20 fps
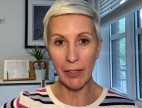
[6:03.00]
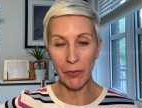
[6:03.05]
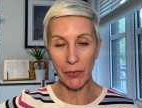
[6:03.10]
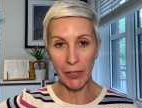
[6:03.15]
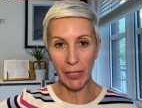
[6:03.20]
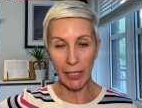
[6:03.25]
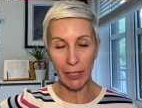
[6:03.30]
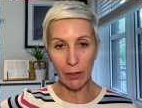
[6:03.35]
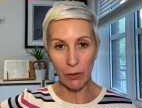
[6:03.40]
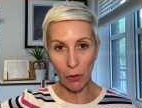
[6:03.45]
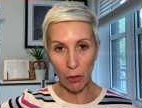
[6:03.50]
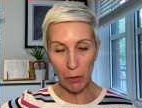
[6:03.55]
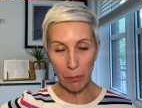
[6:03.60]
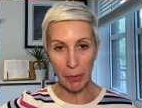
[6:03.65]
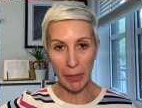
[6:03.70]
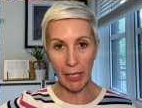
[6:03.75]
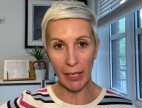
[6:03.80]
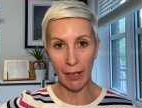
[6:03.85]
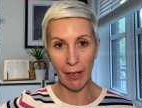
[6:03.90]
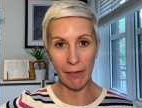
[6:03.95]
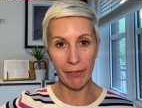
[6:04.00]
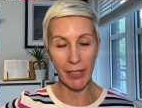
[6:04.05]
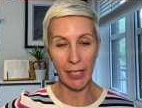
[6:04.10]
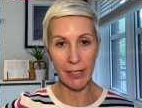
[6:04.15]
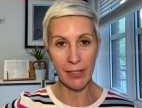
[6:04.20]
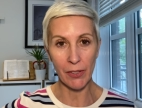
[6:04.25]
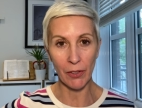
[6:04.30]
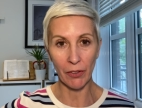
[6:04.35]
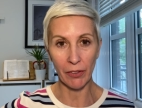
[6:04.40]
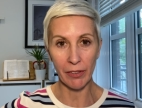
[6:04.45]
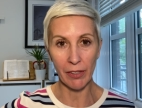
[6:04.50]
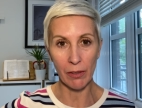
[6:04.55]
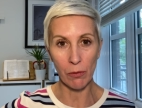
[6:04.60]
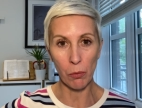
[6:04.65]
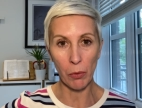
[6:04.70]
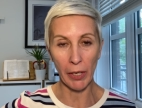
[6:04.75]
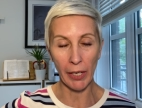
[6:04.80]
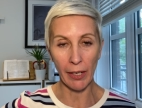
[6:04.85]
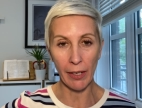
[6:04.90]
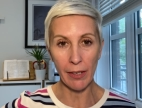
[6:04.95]
if they don't behave that certain
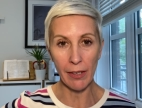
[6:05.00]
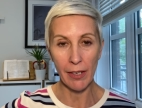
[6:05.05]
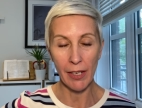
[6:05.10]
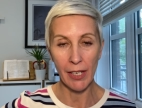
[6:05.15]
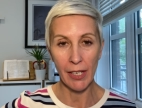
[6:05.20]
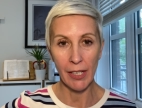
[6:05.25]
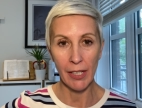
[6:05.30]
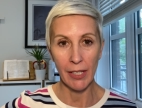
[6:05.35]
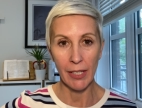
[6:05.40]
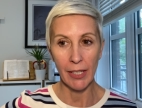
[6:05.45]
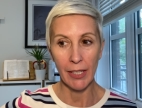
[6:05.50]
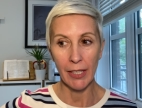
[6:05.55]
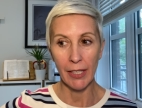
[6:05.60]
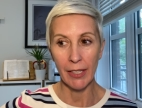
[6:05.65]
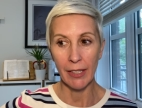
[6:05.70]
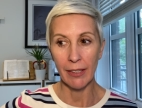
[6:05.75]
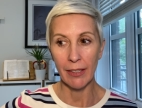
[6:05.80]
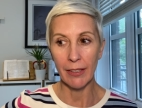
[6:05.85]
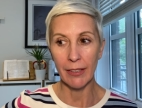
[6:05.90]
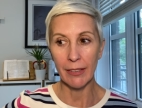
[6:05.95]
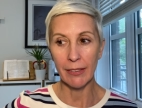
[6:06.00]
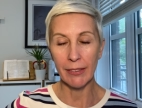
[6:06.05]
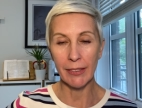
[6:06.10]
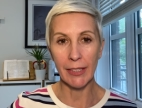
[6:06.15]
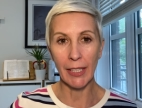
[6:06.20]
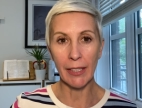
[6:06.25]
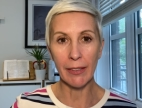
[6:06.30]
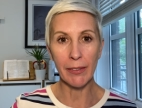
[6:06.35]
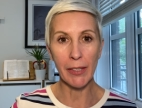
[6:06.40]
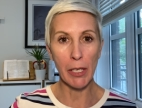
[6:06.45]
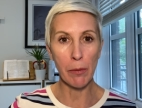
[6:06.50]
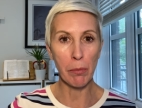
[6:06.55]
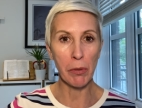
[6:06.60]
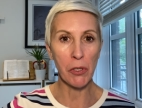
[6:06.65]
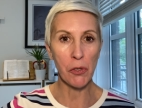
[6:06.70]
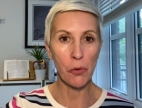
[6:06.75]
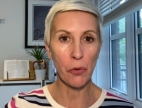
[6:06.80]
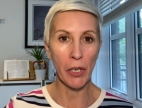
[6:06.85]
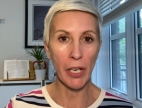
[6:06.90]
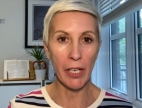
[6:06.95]
way, then they
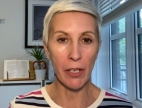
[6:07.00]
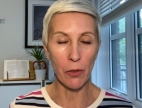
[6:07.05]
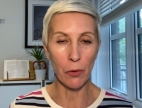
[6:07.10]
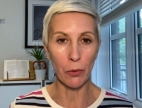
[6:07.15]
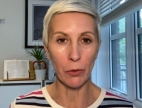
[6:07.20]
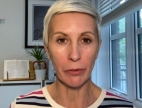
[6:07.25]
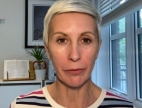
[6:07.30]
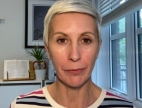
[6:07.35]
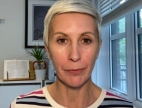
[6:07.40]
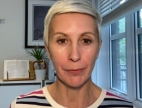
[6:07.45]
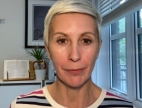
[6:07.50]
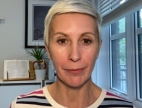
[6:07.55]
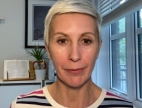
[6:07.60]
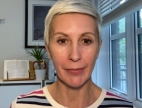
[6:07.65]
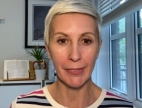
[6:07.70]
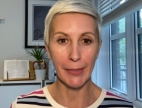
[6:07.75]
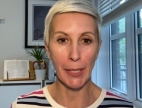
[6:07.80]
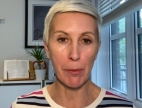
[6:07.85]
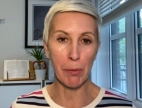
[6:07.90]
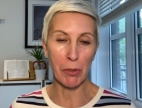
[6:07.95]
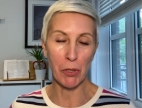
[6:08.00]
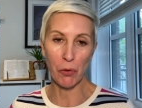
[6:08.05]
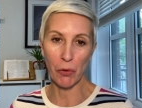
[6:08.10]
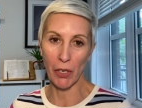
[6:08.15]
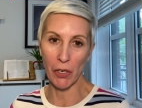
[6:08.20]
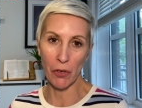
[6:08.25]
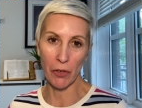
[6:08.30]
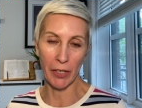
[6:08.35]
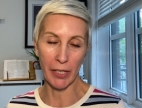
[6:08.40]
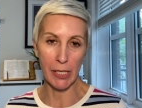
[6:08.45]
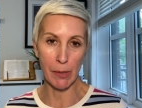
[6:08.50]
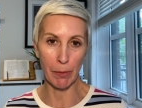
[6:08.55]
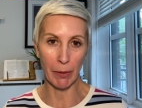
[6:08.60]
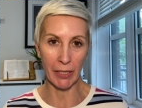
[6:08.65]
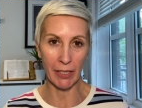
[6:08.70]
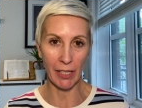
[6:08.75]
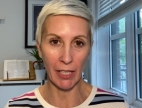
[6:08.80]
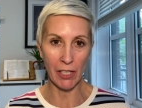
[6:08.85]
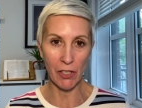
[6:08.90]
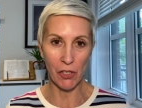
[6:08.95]
betray you. They betray your
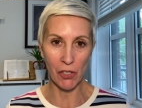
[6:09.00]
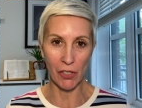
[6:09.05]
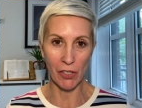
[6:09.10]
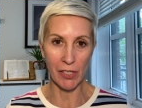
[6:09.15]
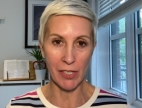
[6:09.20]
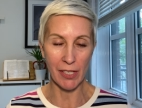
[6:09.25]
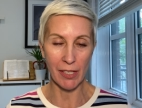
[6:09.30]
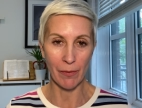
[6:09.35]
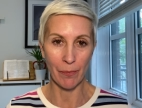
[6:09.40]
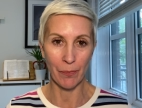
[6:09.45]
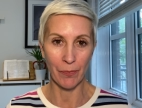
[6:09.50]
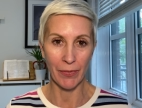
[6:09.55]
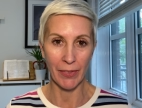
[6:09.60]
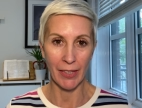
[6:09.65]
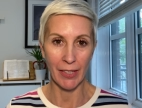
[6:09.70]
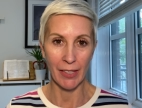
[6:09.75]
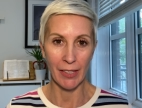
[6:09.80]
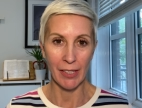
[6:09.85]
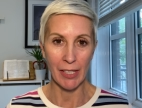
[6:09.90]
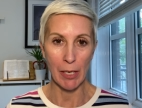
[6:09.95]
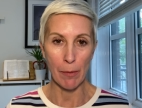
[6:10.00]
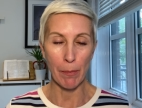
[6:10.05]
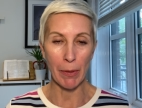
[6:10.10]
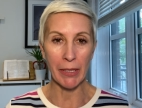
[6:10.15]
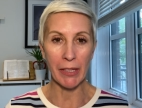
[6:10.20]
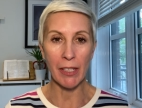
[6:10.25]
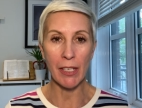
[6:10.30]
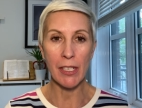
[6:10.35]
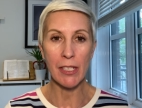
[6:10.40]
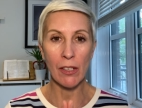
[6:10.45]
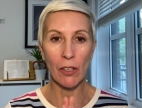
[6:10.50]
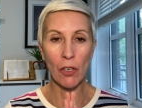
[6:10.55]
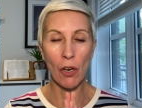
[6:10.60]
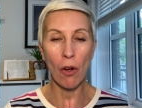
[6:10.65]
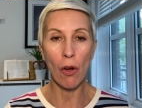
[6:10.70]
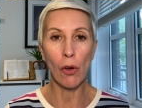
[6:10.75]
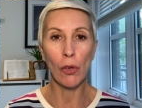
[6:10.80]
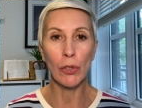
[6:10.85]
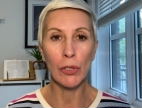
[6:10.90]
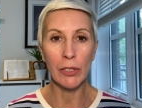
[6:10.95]
expectations. But these are
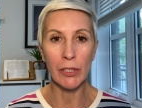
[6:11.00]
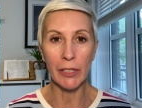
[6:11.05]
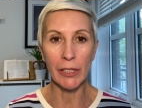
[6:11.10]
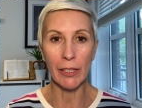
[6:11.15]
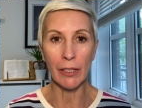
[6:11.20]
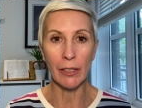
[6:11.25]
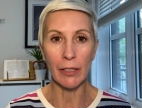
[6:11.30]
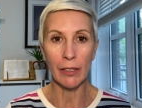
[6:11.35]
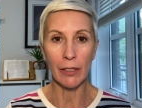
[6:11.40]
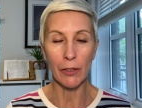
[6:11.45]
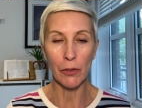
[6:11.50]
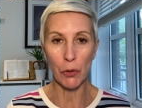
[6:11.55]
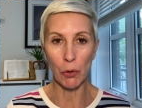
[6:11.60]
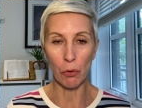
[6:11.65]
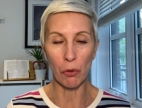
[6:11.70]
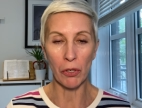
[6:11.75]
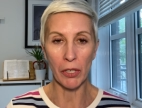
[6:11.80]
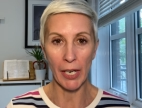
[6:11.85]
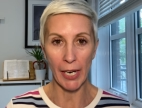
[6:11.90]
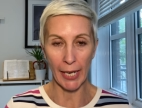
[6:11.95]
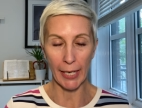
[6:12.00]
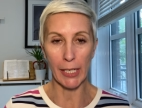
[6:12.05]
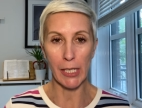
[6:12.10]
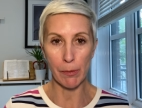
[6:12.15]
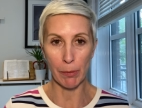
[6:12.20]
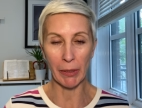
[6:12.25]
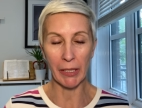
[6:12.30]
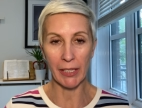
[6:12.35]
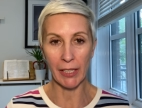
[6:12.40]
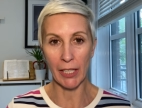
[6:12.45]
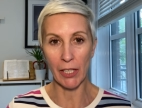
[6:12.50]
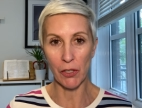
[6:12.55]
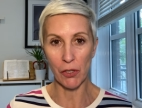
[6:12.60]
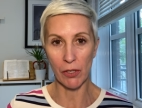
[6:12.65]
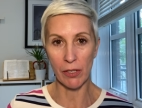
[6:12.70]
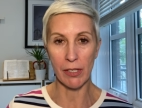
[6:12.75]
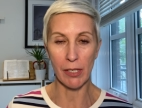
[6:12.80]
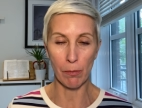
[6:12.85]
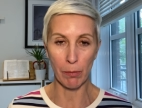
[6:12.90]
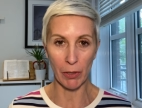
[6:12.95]
only your
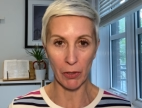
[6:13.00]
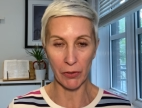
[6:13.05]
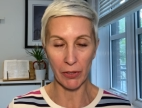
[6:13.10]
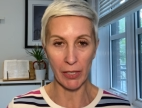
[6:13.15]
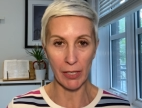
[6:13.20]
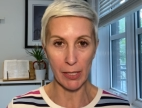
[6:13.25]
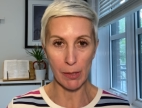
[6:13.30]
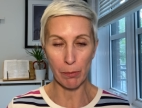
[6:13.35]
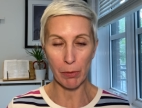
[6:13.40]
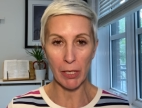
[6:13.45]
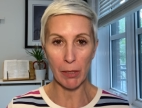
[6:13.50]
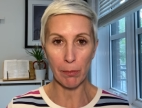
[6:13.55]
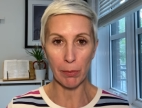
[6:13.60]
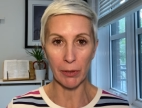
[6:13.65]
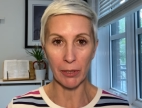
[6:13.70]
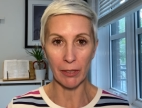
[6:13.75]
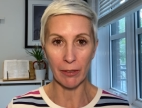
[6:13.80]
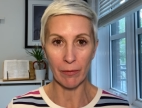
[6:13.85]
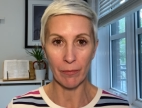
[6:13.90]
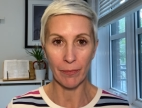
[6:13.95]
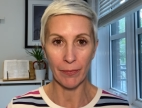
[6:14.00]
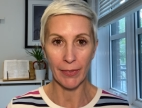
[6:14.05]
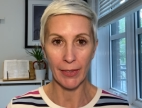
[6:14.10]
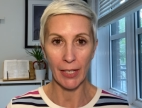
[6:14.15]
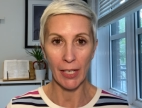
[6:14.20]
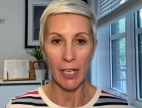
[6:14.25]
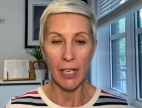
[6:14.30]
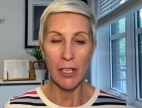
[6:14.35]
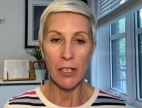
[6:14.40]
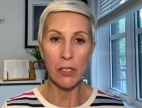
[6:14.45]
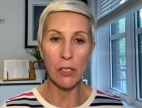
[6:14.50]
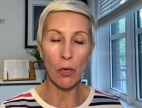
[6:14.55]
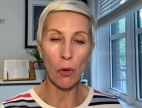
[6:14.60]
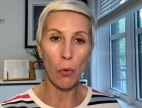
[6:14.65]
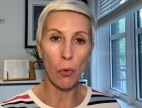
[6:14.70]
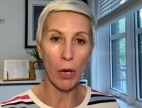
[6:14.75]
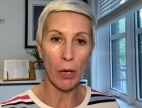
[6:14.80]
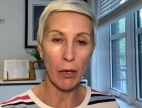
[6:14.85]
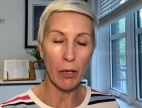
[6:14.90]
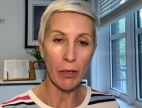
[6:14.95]
expectations about these people.
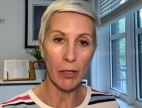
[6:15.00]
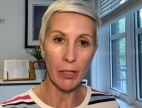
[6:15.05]
So